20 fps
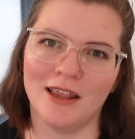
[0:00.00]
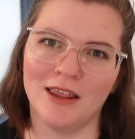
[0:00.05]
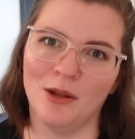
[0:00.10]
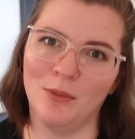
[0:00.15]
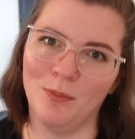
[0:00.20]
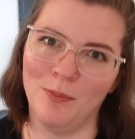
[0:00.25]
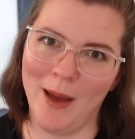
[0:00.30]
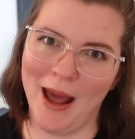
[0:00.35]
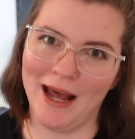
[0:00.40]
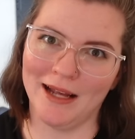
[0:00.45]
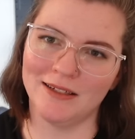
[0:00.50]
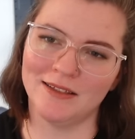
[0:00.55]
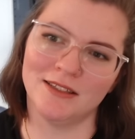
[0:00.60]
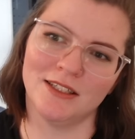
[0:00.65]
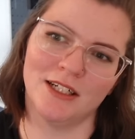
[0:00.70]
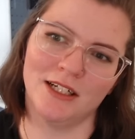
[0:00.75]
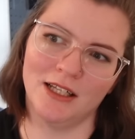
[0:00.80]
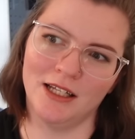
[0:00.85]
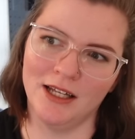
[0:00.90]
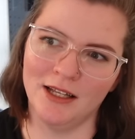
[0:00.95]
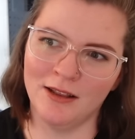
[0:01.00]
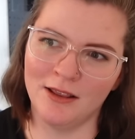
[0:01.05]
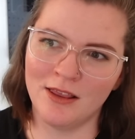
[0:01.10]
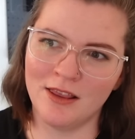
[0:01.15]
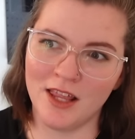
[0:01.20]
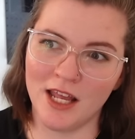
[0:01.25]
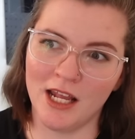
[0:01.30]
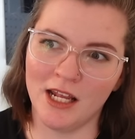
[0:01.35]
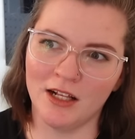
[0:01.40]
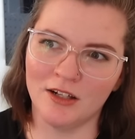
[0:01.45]
the masculine
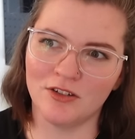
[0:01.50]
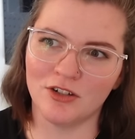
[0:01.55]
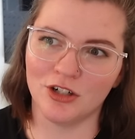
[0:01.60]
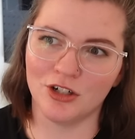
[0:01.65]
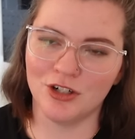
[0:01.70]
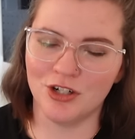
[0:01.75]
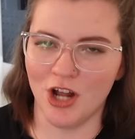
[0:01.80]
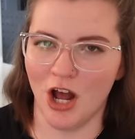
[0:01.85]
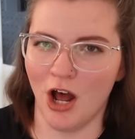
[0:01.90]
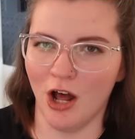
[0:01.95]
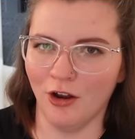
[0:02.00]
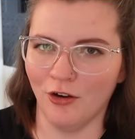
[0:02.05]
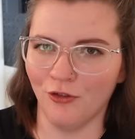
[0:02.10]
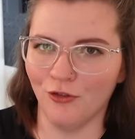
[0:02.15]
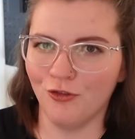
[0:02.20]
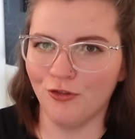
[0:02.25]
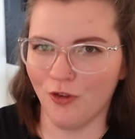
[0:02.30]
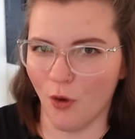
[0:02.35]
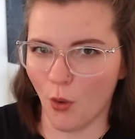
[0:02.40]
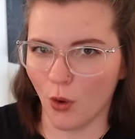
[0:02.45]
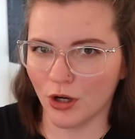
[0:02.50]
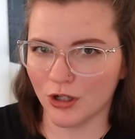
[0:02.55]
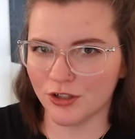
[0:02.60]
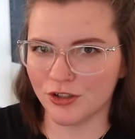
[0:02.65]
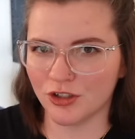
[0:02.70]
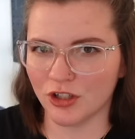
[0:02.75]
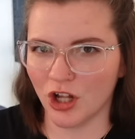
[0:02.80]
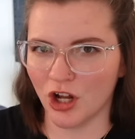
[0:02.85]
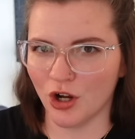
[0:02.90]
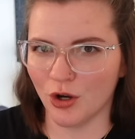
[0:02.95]
things are done for
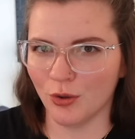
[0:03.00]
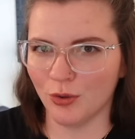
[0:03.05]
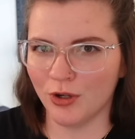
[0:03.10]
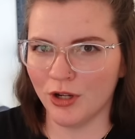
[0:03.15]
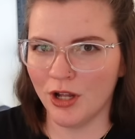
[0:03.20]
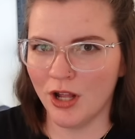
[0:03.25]
Sloane.